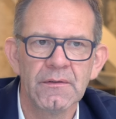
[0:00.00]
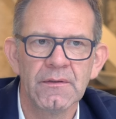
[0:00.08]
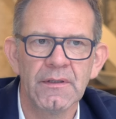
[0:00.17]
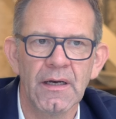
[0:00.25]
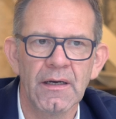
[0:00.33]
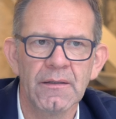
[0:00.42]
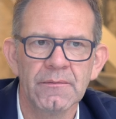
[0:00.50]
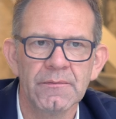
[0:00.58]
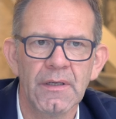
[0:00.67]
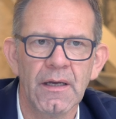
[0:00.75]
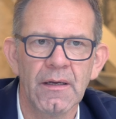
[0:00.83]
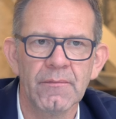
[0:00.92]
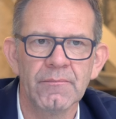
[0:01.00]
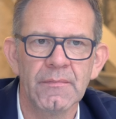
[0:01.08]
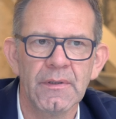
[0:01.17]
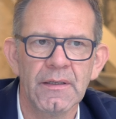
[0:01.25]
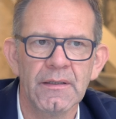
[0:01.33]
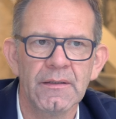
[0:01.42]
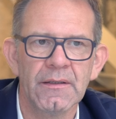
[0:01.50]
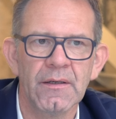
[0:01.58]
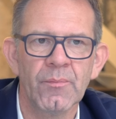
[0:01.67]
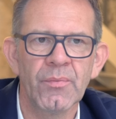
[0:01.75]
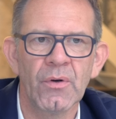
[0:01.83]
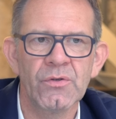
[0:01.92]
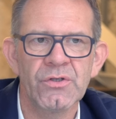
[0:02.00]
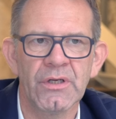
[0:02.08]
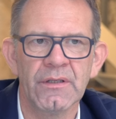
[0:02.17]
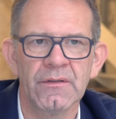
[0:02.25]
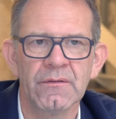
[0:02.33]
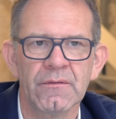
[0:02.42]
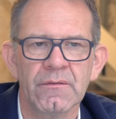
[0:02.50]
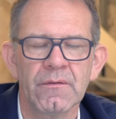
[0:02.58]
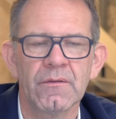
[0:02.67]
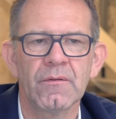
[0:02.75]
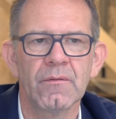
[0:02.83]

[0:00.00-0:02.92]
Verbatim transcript: yeah, um, uh, approaching